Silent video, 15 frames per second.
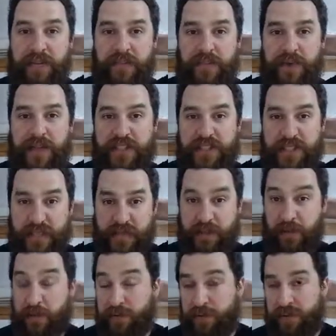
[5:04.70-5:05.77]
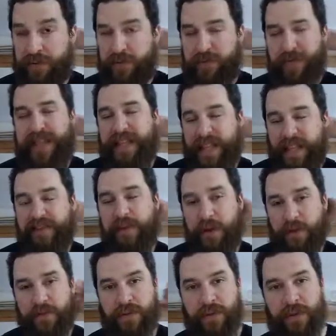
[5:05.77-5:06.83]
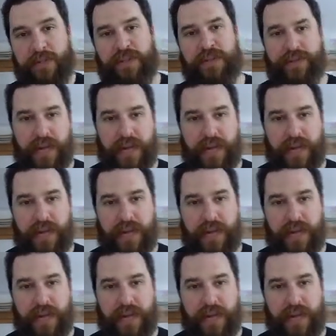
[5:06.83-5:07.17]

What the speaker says: watched or read the Evil Overlord.